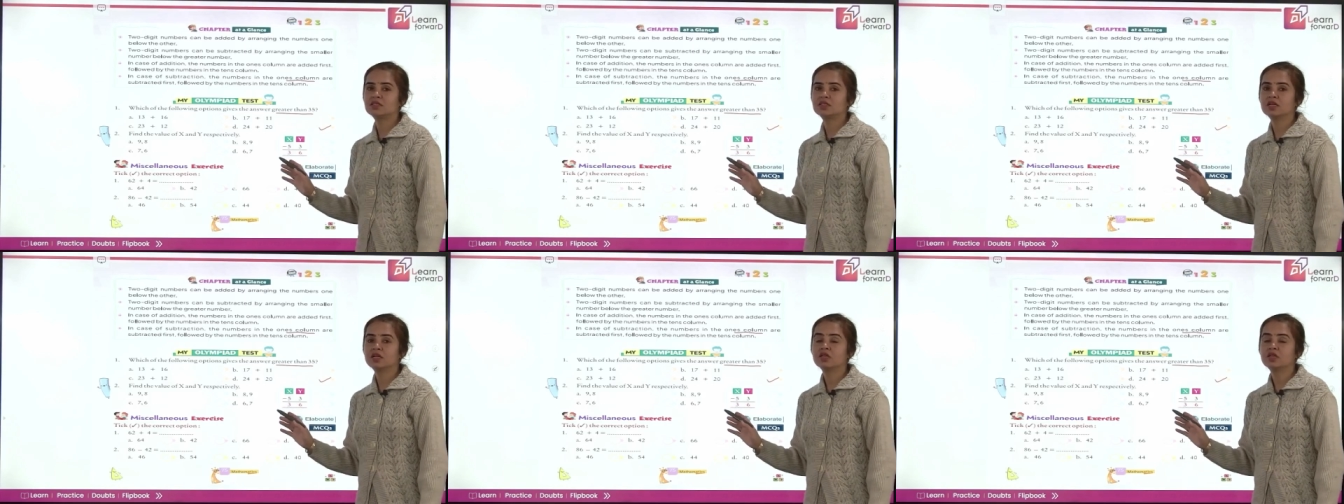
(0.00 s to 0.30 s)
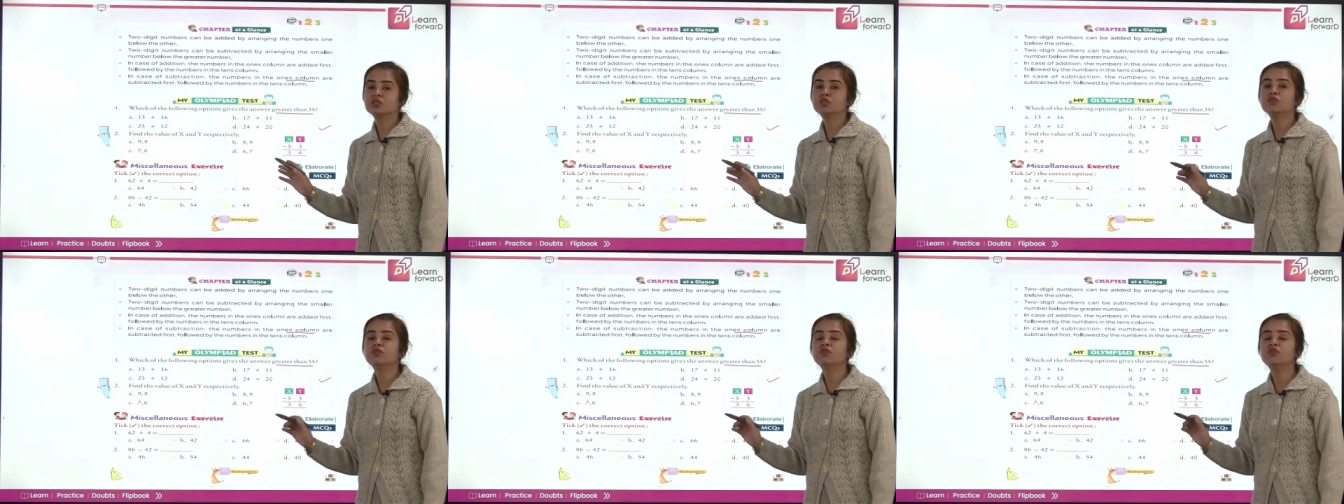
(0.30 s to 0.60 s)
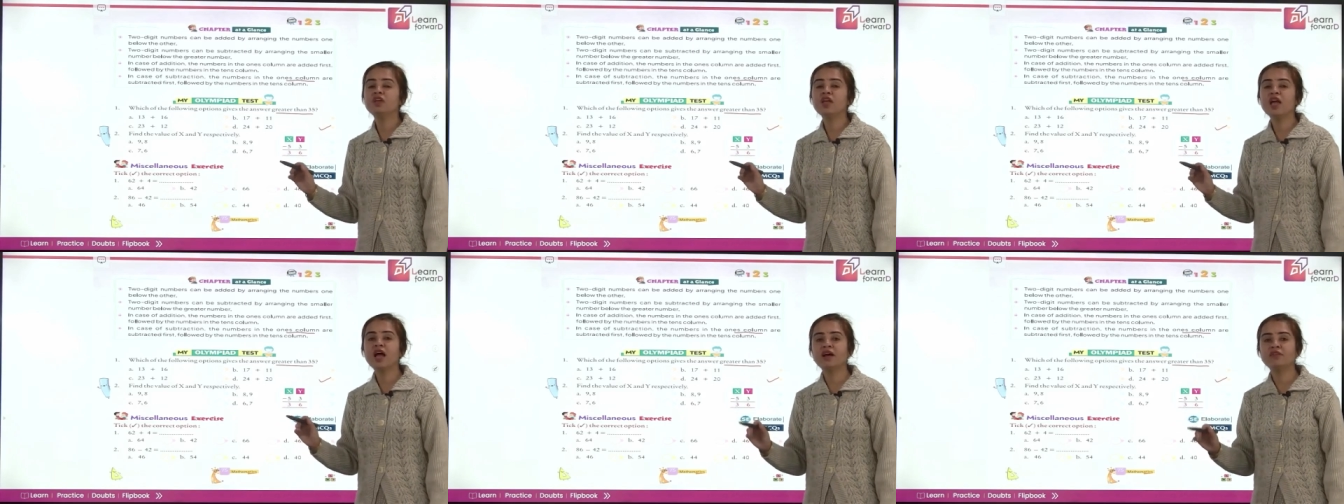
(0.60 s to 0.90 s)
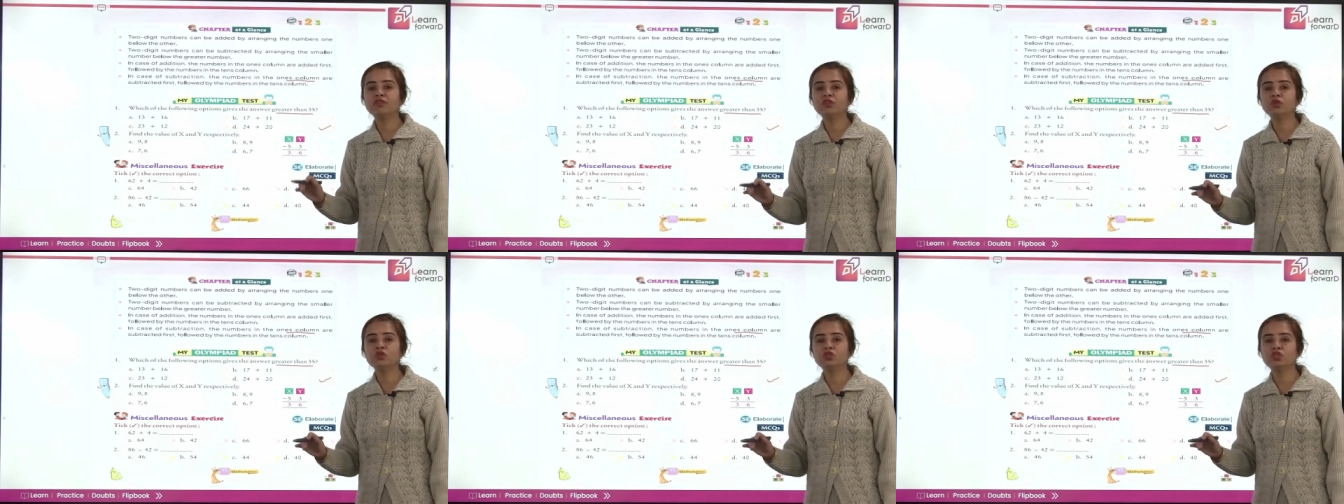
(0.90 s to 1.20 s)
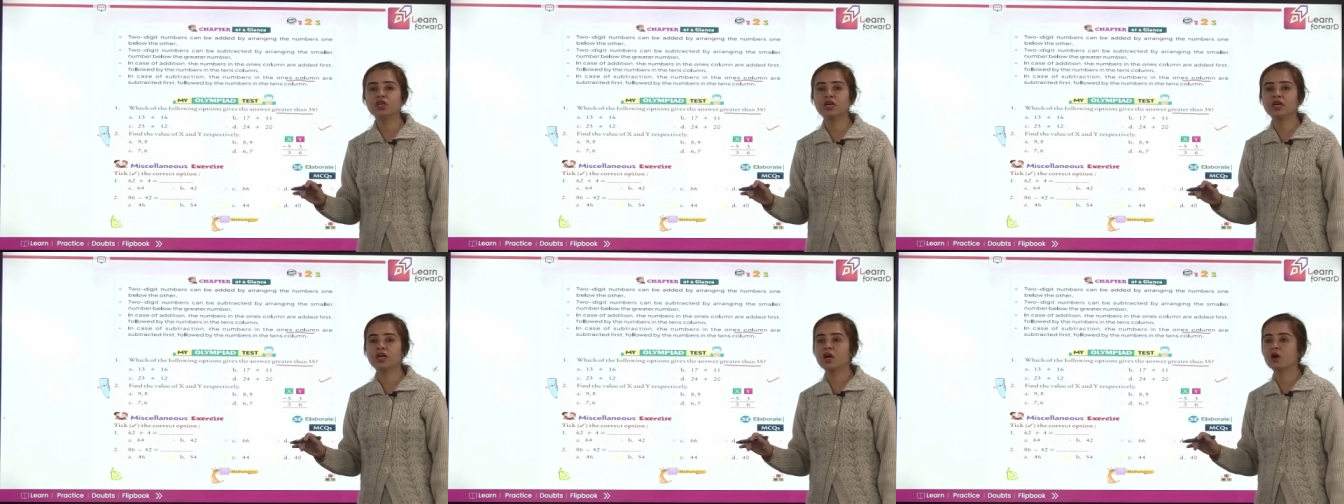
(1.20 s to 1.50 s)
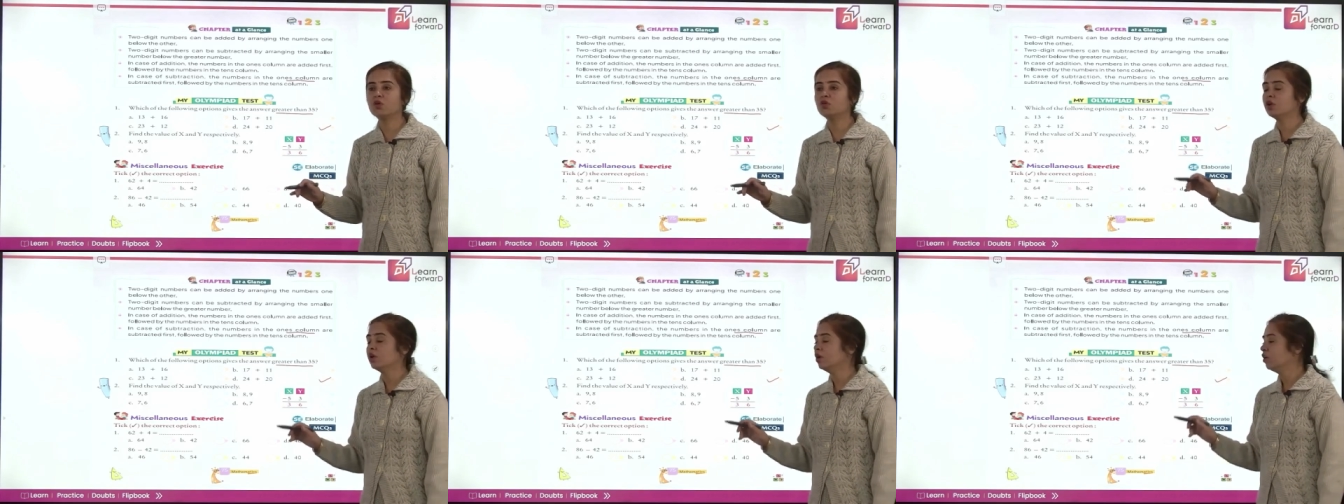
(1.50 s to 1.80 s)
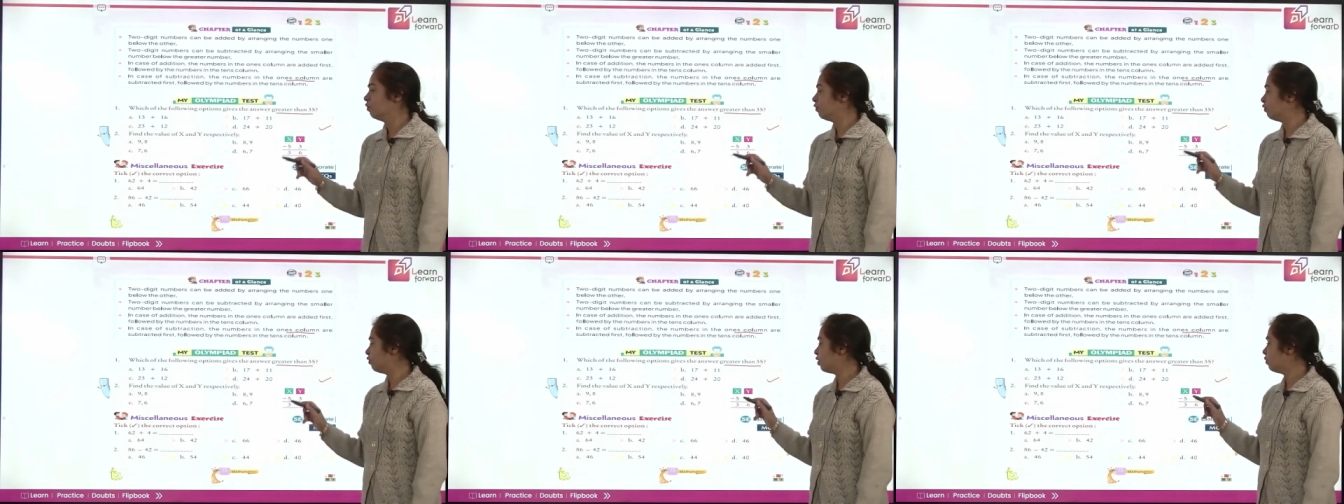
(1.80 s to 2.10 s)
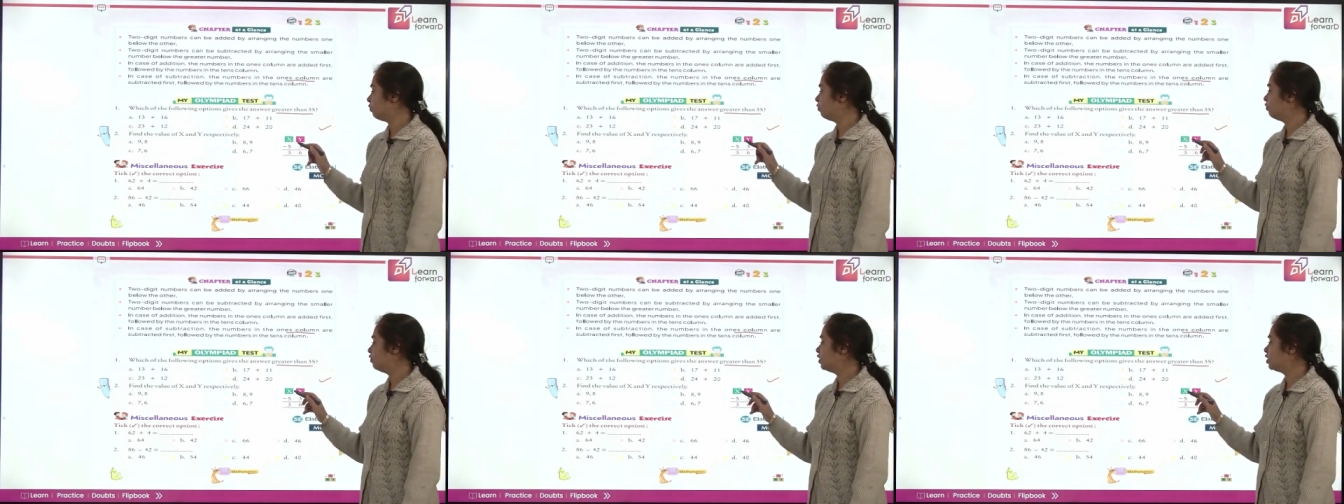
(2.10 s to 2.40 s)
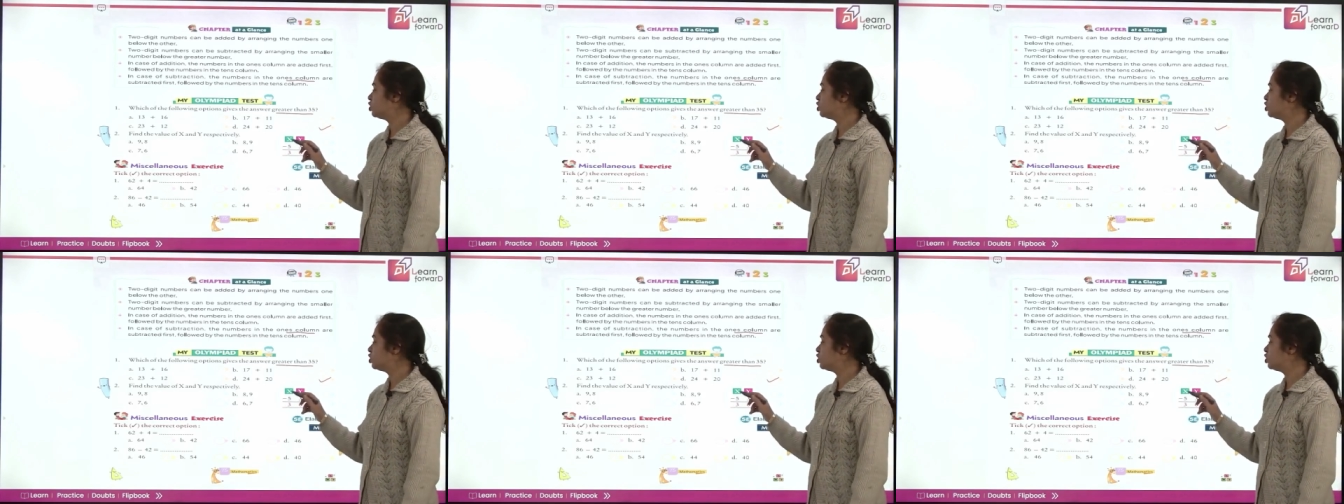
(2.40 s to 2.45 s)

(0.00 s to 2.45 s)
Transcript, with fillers: So we have to check out from which